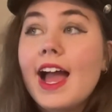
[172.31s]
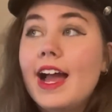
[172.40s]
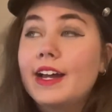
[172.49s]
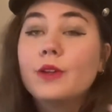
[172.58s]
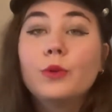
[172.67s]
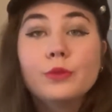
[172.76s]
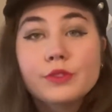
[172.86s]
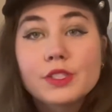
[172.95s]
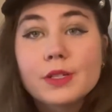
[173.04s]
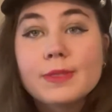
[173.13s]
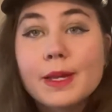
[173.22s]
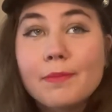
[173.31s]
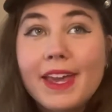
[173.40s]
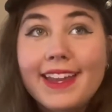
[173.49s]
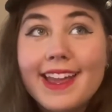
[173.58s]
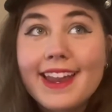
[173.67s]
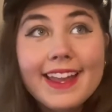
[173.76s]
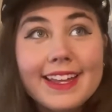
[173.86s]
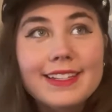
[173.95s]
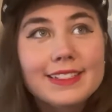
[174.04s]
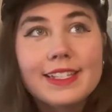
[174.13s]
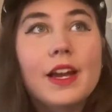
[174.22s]
and also to make it
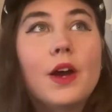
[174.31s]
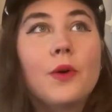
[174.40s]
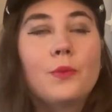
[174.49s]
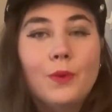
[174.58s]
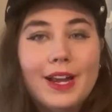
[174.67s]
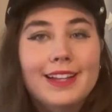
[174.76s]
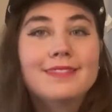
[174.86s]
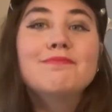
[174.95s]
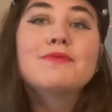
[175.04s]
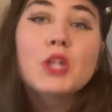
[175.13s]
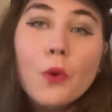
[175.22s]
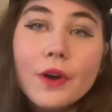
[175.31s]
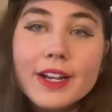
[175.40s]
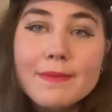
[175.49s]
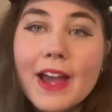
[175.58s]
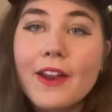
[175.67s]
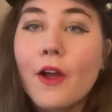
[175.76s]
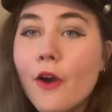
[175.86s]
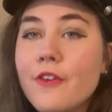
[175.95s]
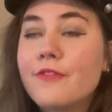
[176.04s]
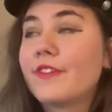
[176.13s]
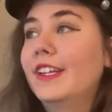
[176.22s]
easier when talking about it,
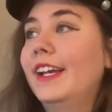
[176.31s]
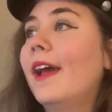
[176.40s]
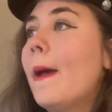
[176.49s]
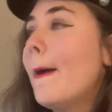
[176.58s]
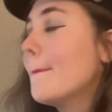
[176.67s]
hopefully,